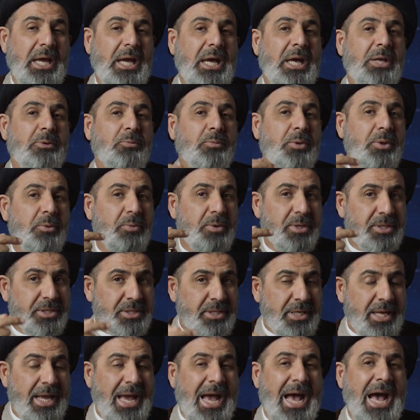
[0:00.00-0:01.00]
and we will
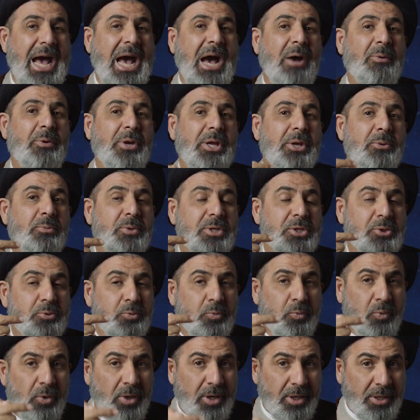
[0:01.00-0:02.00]
see how he was
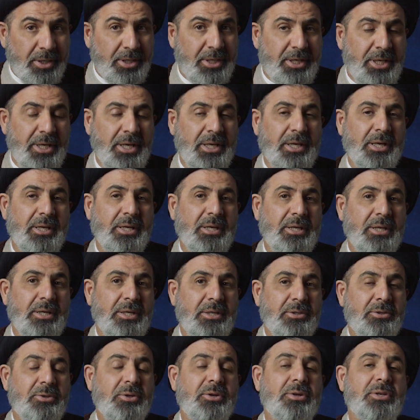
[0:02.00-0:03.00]
working
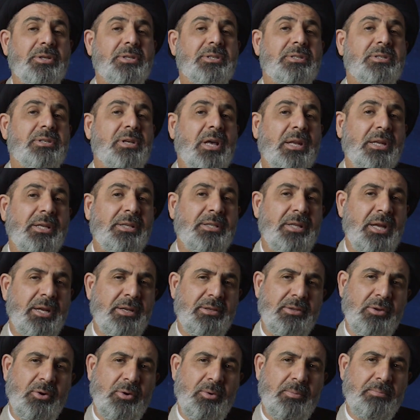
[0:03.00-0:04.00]
to
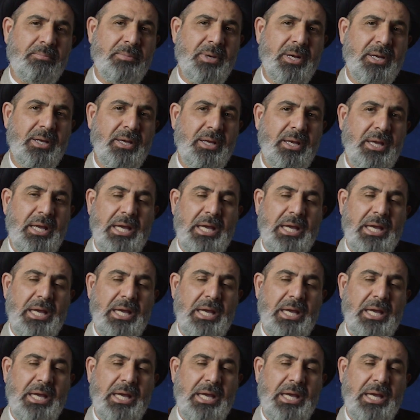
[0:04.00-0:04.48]
consolidate the Ummah